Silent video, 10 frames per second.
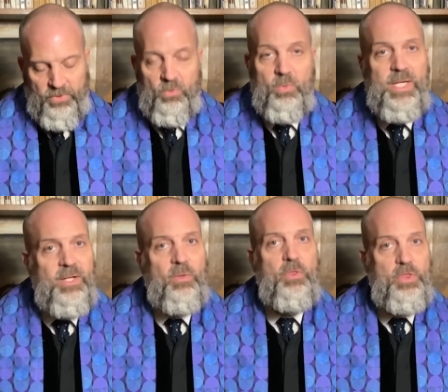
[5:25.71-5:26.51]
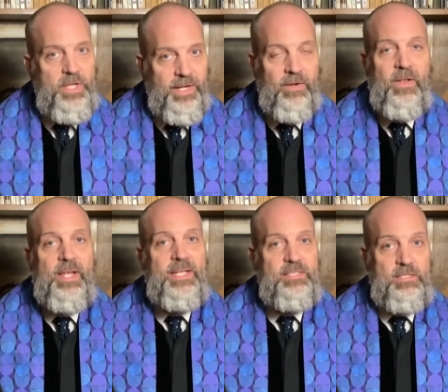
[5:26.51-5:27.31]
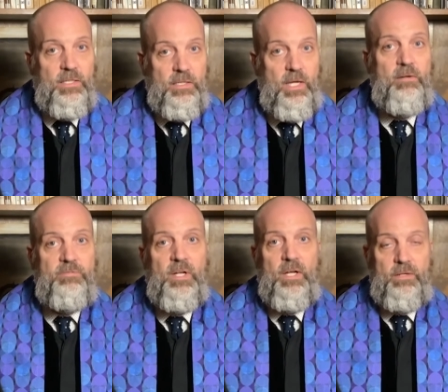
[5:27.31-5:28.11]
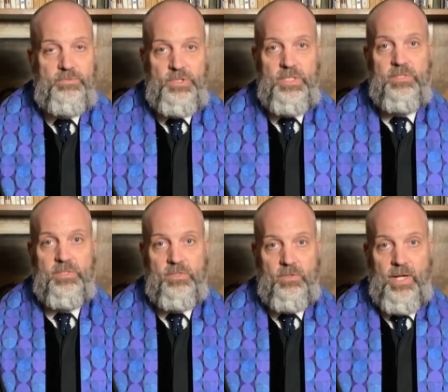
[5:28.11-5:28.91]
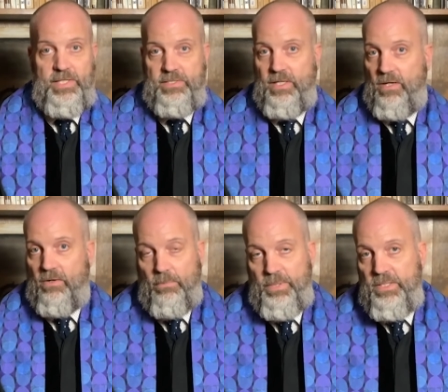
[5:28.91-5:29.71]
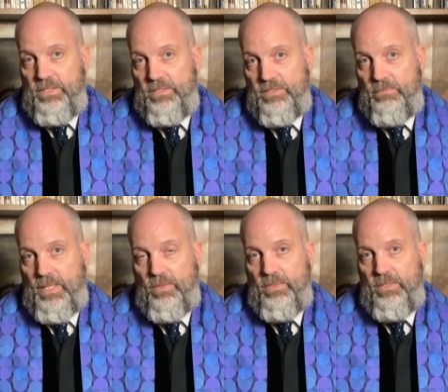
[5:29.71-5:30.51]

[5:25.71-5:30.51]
The real thing is the love of Jesus Christ, not our opinions about